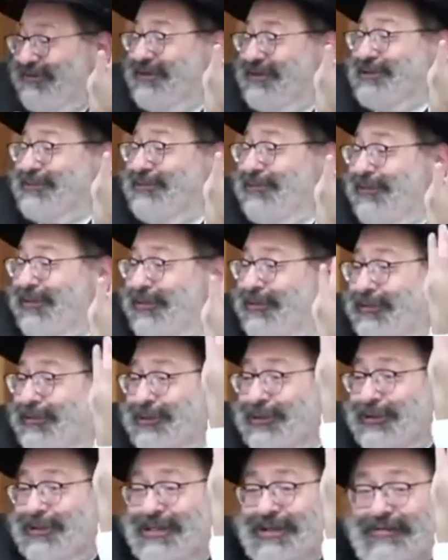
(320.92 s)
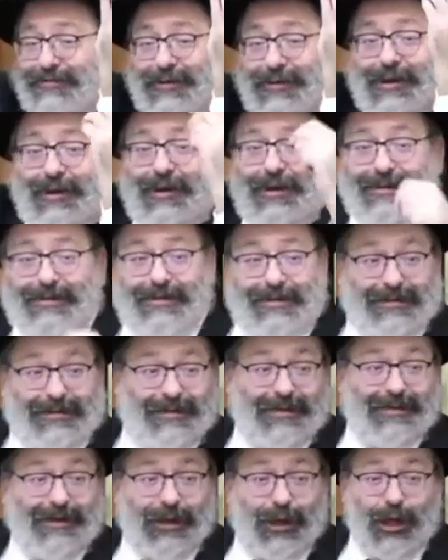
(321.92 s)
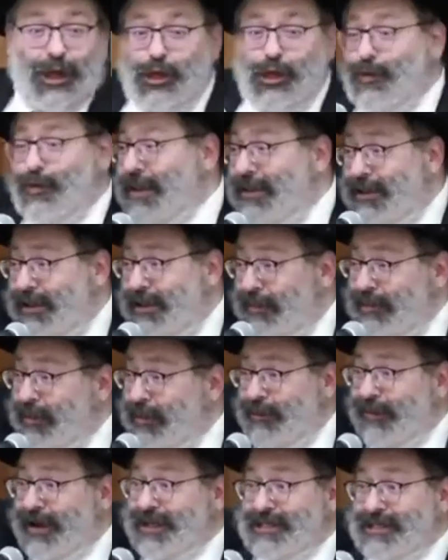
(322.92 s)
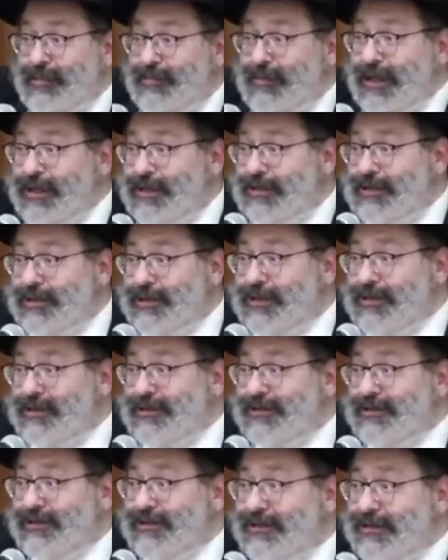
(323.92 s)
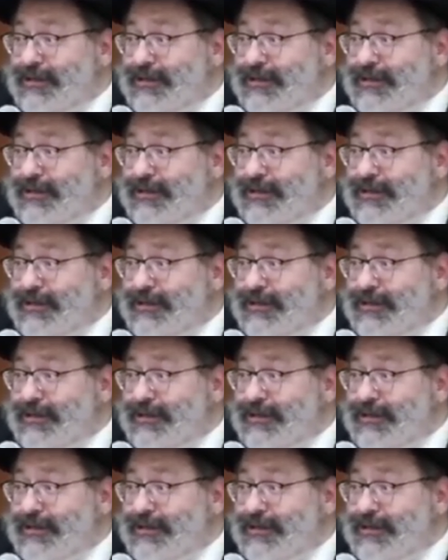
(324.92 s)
truth. You were searching for God. You ended up in crazy places.